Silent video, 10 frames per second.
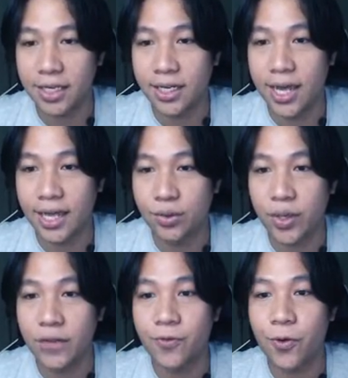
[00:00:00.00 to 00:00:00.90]
in a
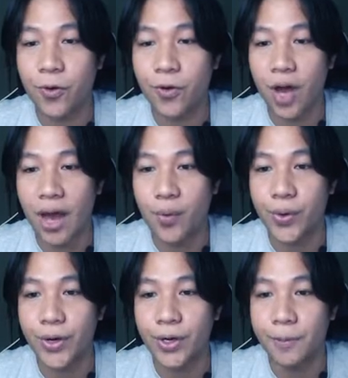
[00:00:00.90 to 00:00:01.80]

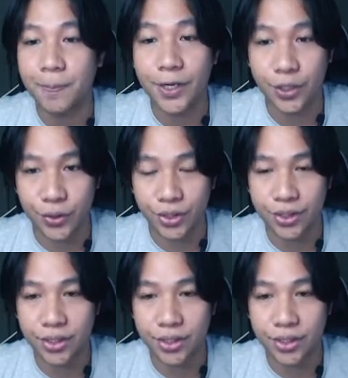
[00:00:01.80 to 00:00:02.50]
24-hour period.